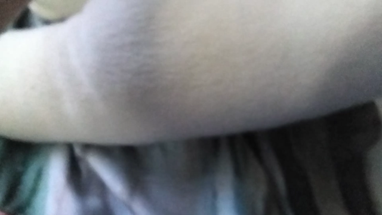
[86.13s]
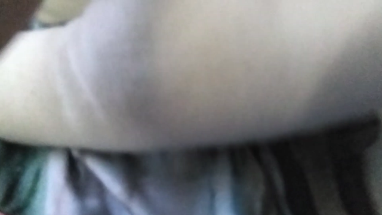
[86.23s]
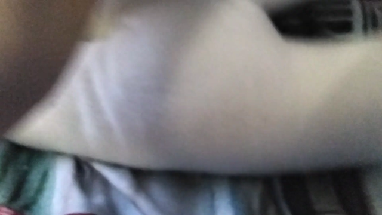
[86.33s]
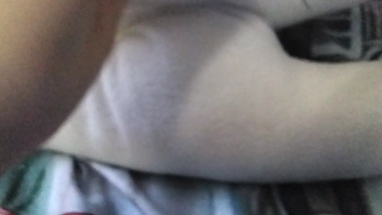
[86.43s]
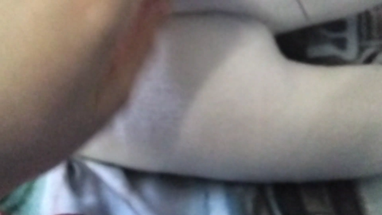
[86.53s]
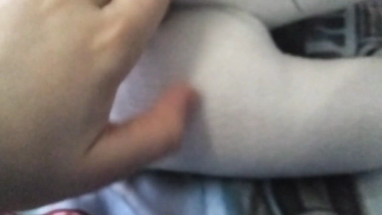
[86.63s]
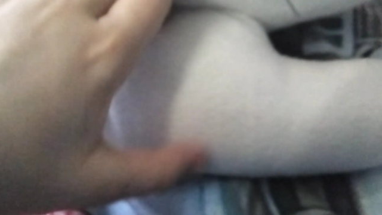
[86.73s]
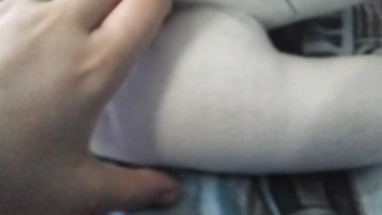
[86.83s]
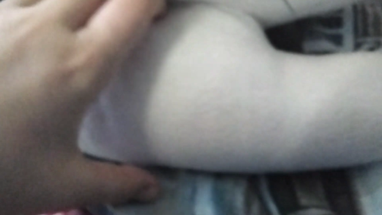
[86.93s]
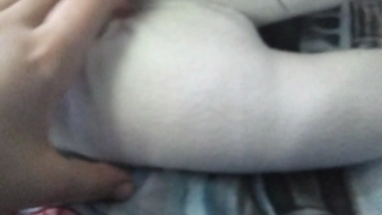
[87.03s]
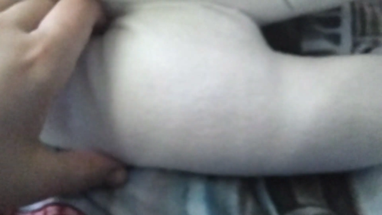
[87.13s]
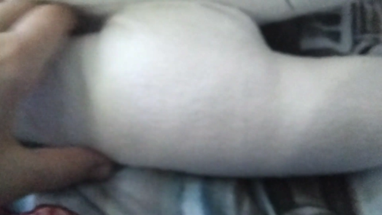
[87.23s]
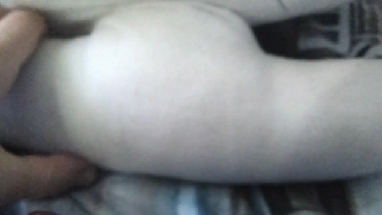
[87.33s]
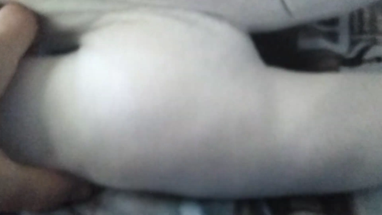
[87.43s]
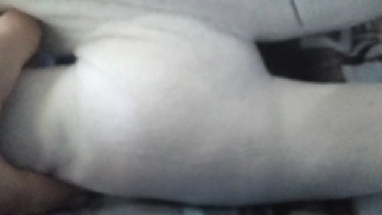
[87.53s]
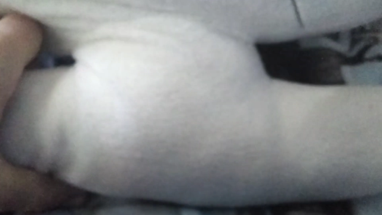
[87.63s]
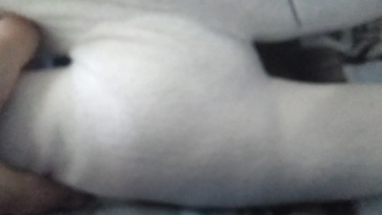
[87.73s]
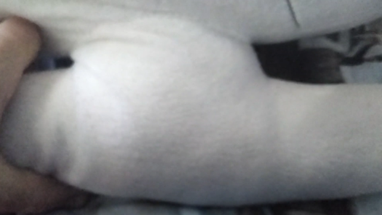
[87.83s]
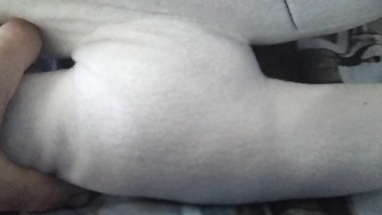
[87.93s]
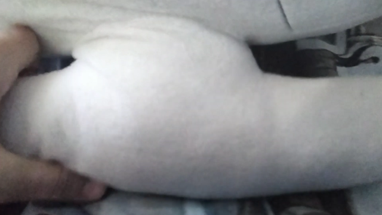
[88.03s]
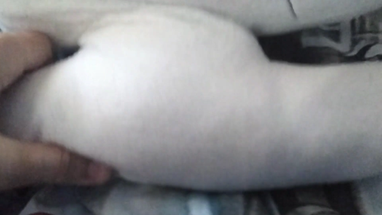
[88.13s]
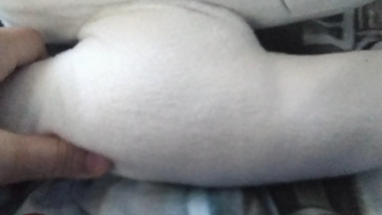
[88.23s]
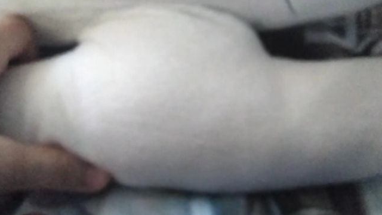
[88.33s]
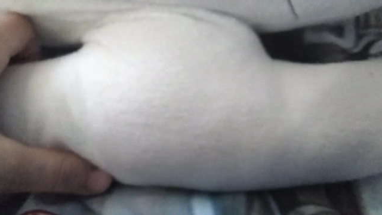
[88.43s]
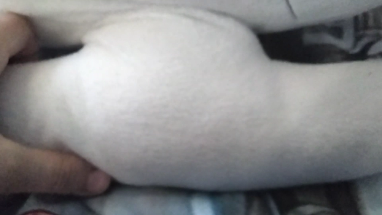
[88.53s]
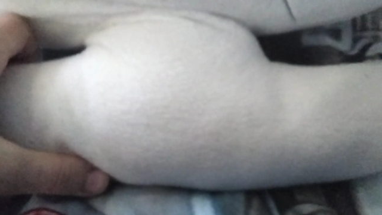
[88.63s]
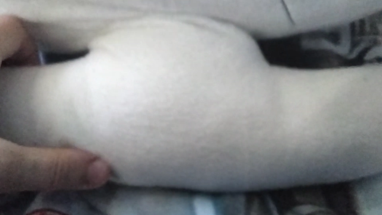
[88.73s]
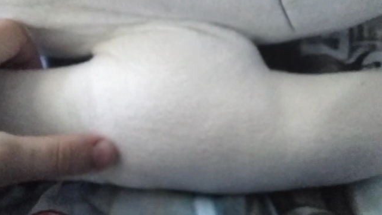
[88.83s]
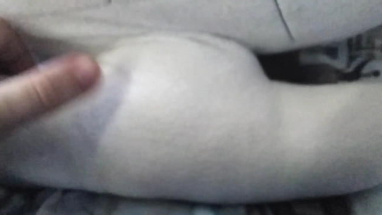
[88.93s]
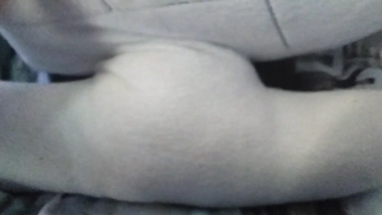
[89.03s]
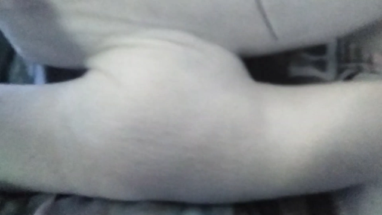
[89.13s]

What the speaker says: (no speaker visible)